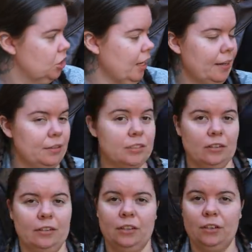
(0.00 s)
shout out to
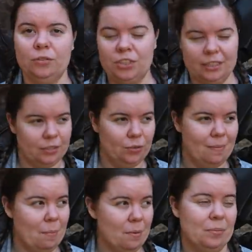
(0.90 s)
all the OGs who
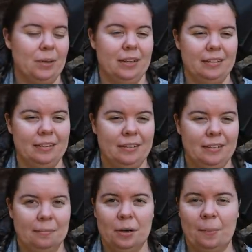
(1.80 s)
remember when
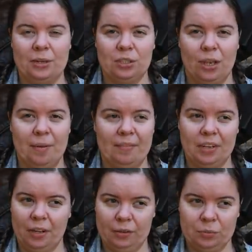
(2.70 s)
pretty much all my
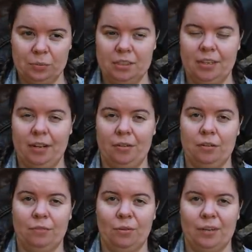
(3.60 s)
videos were sitting on
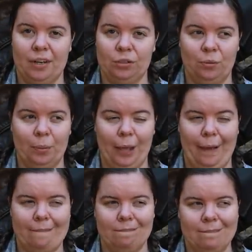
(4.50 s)
the floor next to a bike.